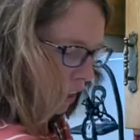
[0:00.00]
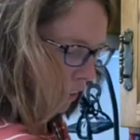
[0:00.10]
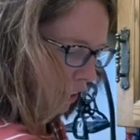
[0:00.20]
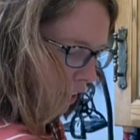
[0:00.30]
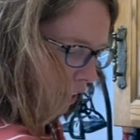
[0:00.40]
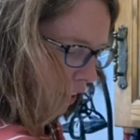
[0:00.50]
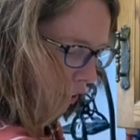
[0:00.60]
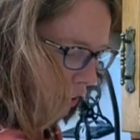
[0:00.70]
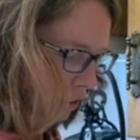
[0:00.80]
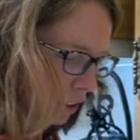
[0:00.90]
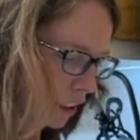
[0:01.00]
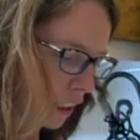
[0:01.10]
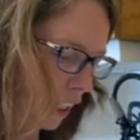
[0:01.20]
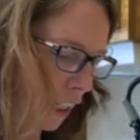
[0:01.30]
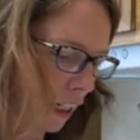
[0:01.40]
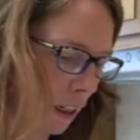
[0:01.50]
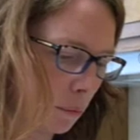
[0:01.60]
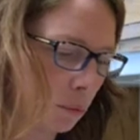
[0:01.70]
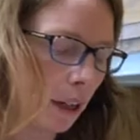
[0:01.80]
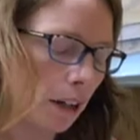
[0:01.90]
And then I also need to
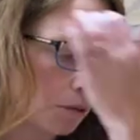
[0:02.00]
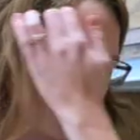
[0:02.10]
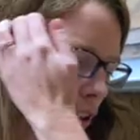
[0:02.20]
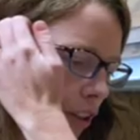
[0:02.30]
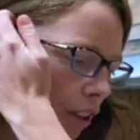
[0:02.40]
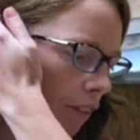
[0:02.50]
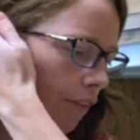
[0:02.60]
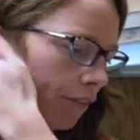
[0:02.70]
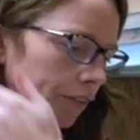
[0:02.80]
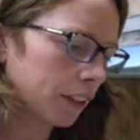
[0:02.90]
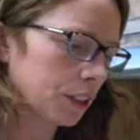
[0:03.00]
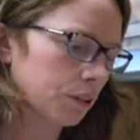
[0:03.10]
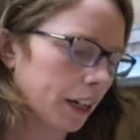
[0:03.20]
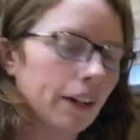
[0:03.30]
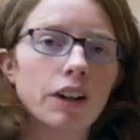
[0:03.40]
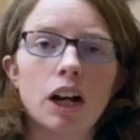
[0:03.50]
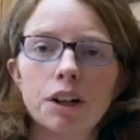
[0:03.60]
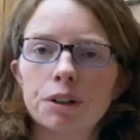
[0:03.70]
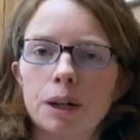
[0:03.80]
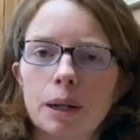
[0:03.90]
add brown sugar. So I have
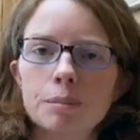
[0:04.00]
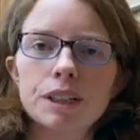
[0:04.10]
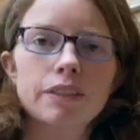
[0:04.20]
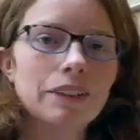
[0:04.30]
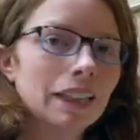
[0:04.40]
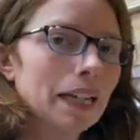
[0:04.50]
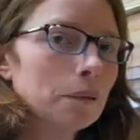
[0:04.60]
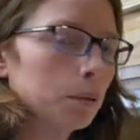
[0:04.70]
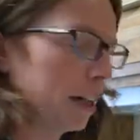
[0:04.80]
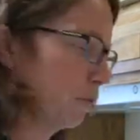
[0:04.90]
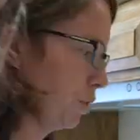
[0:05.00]
100 grams of light brown